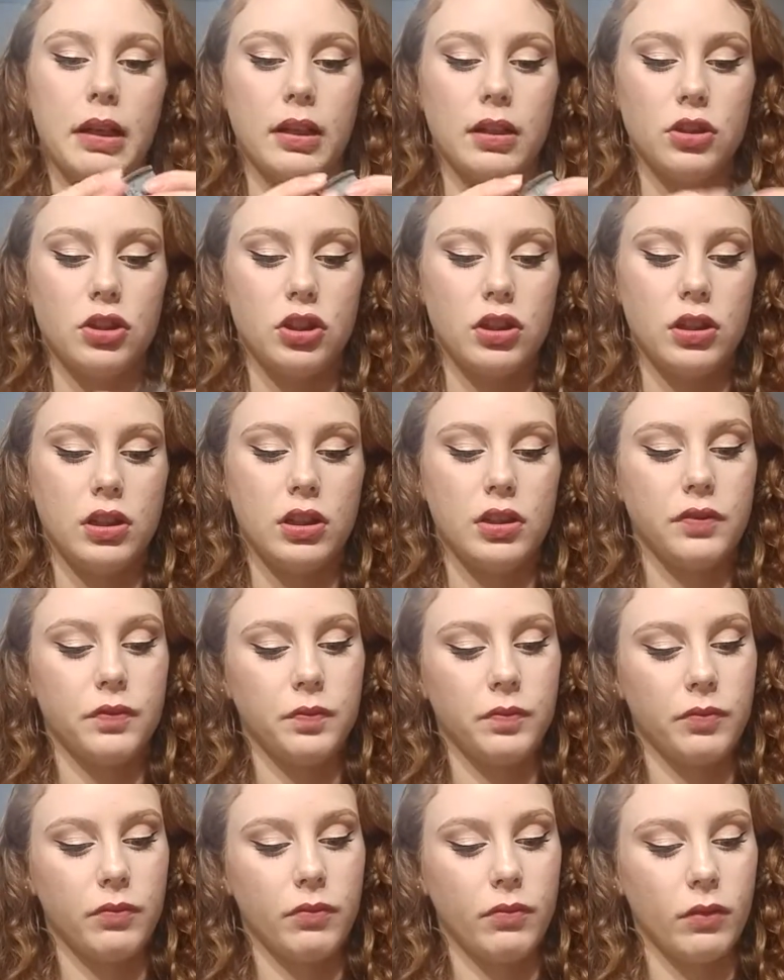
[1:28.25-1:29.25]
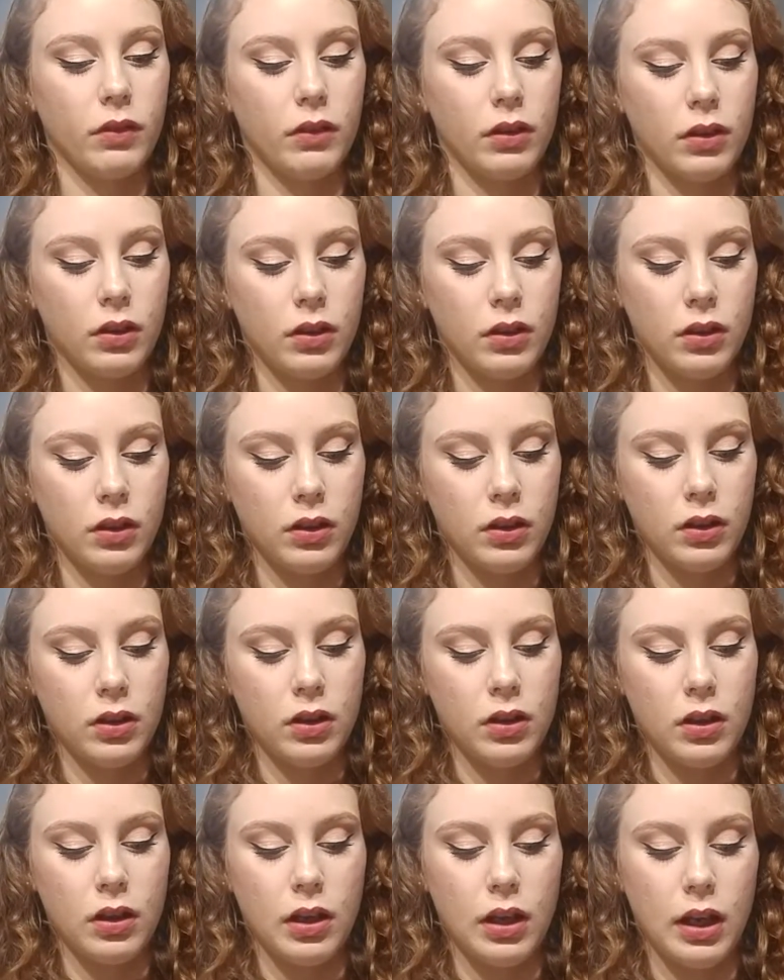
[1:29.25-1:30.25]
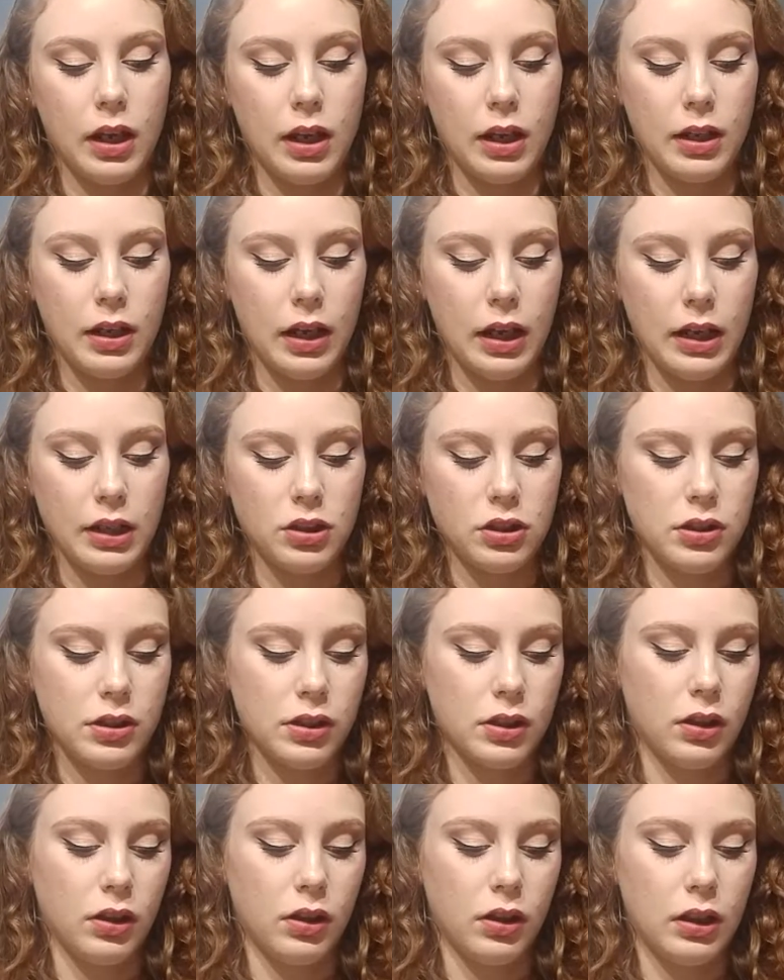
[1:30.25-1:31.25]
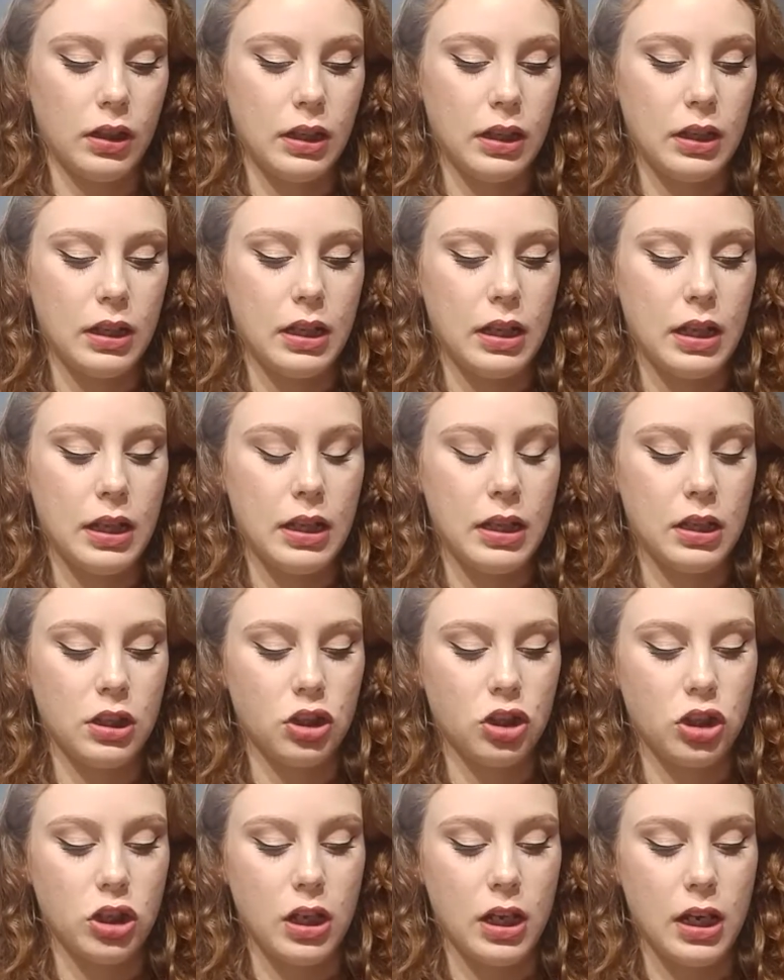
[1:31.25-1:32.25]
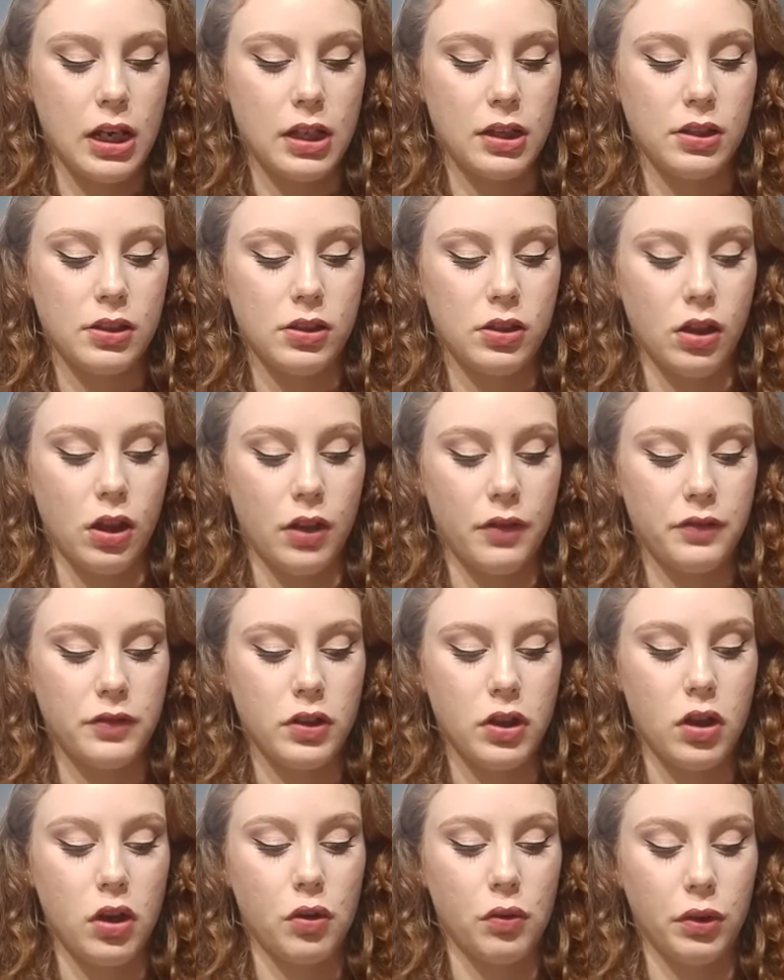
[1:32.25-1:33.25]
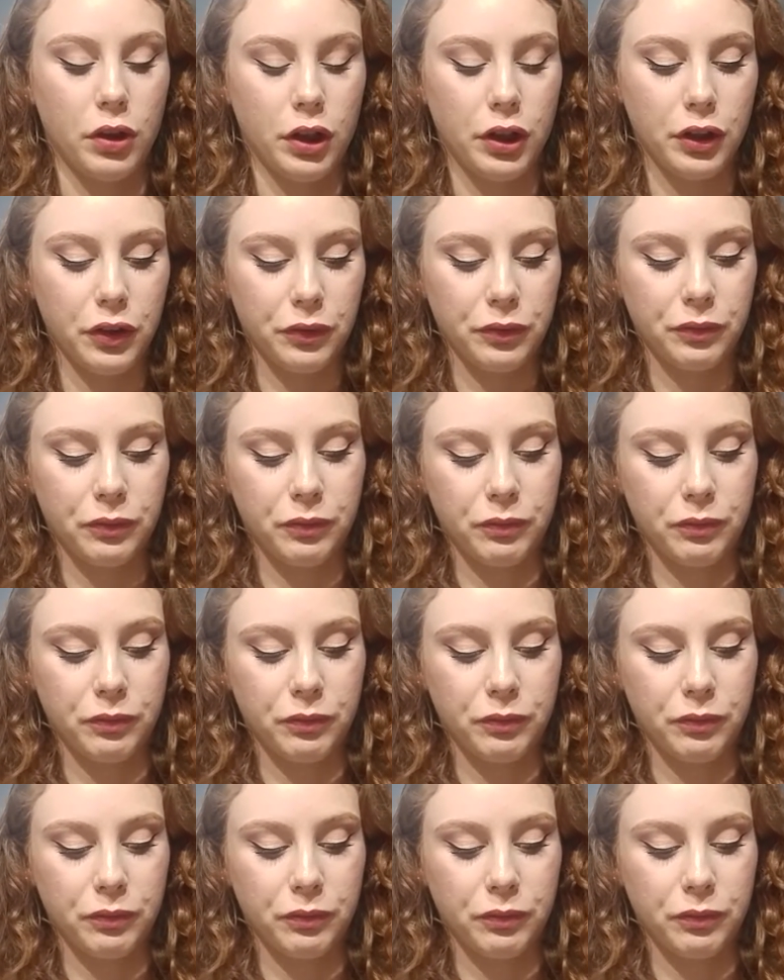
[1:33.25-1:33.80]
packaging, and I just got it in the shade Soft Ochre.